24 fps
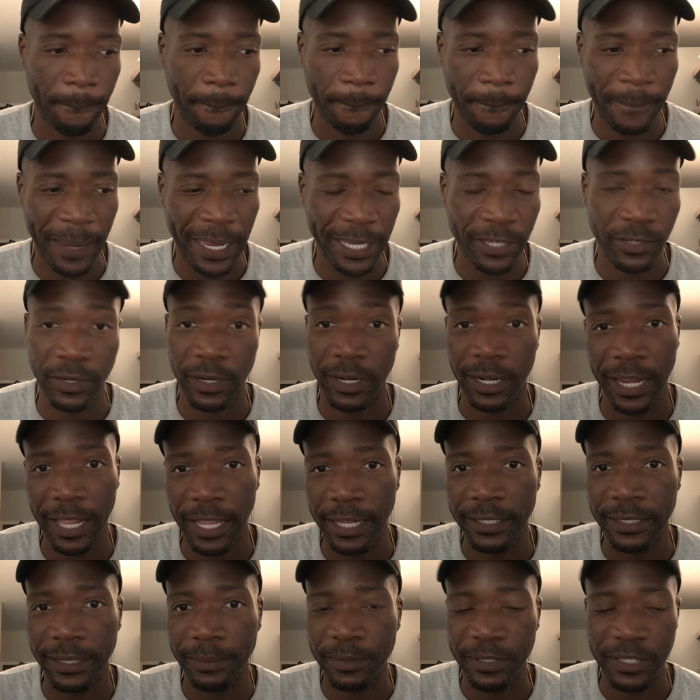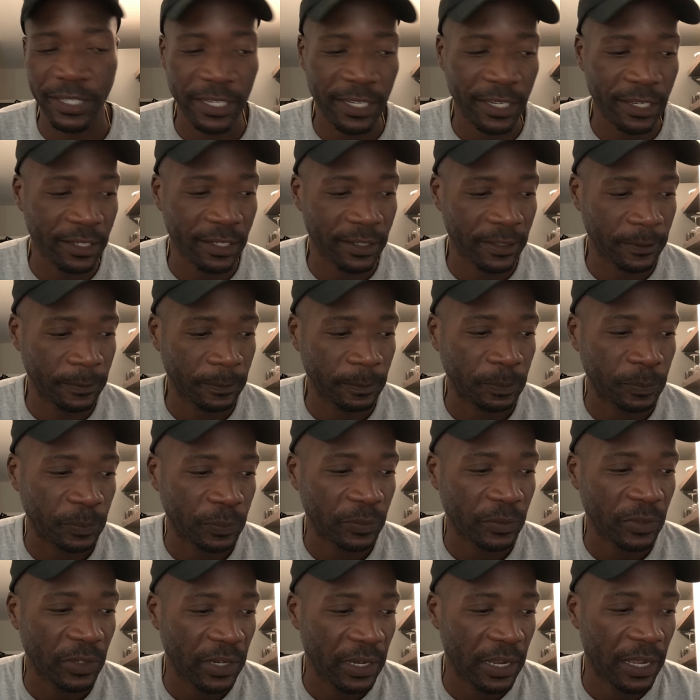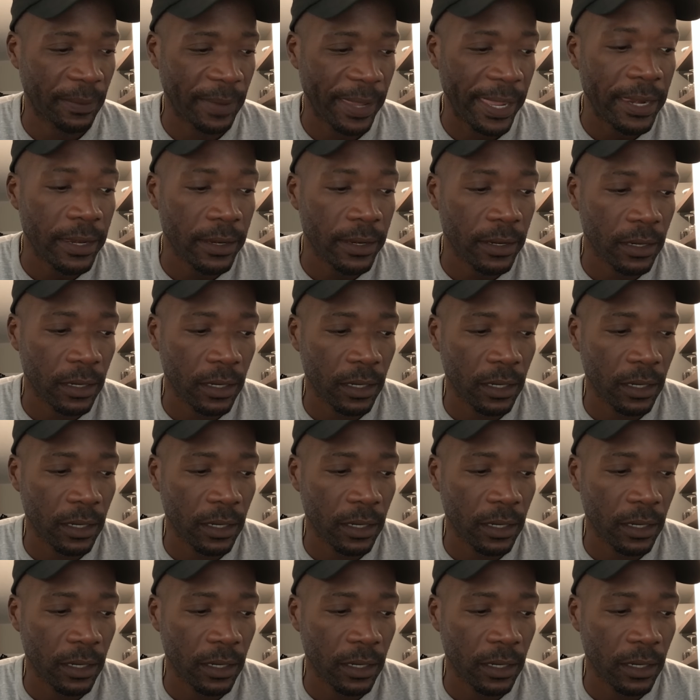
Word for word: based on the clients I'm seeing come in,